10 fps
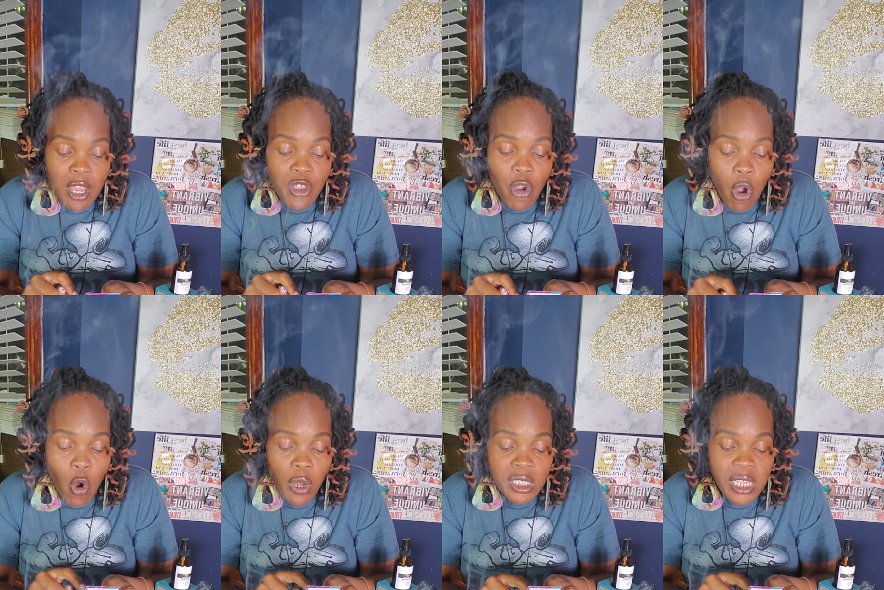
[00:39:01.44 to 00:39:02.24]
Your
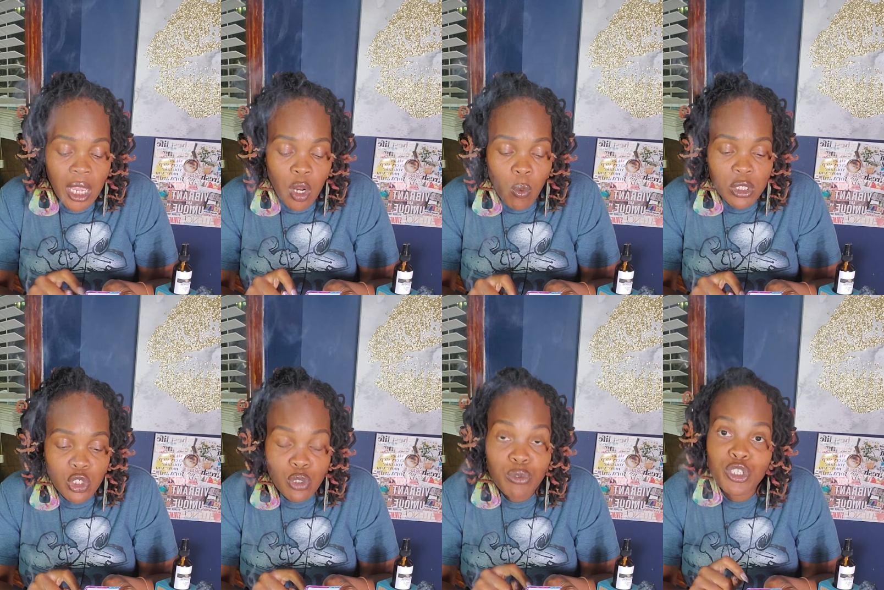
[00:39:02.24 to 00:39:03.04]
old container
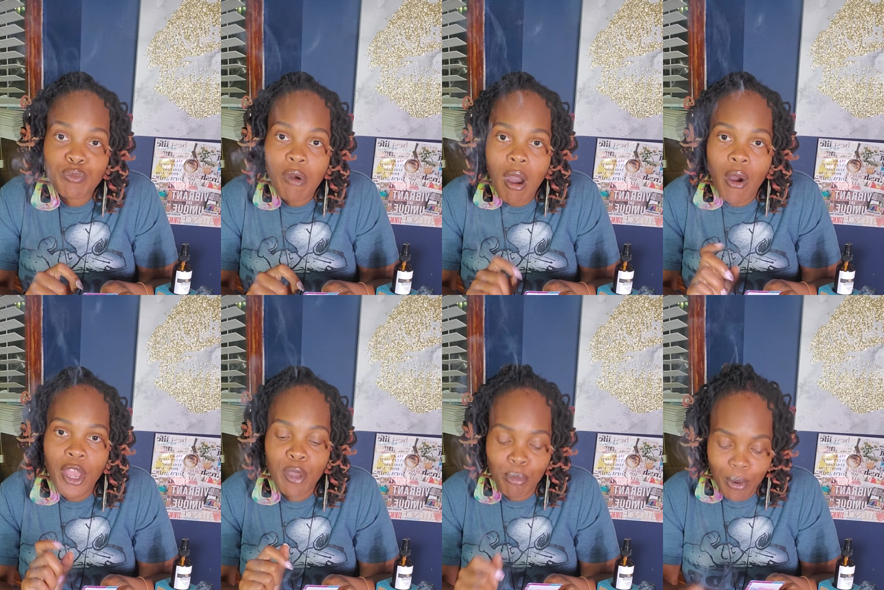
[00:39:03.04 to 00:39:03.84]
was too small
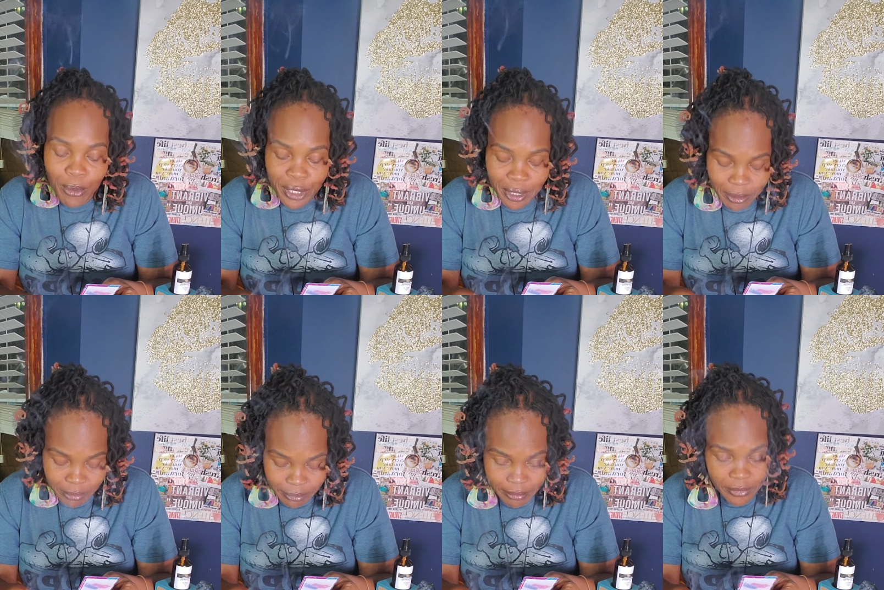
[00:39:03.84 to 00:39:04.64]
and broken.
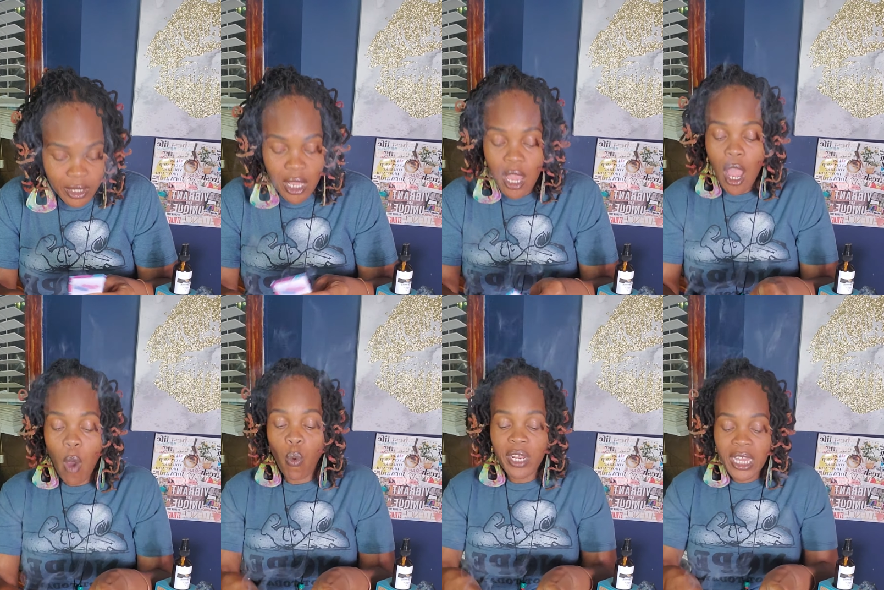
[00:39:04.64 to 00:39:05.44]

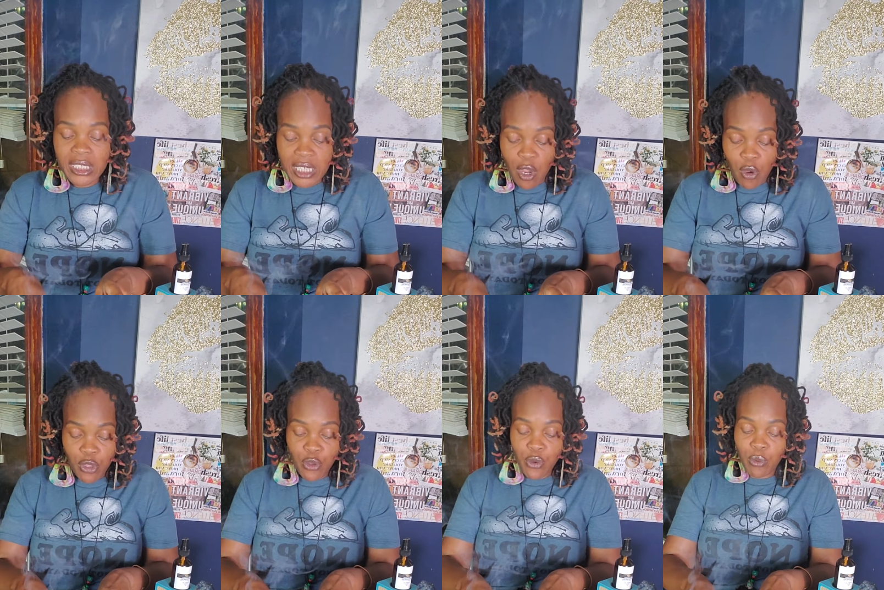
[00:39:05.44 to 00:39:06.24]
When I tell
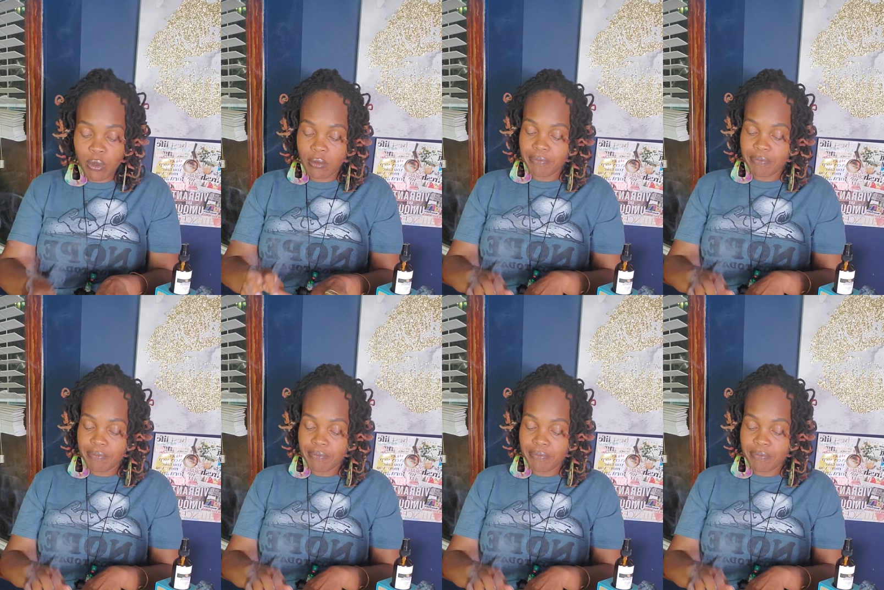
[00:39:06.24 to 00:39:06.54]
you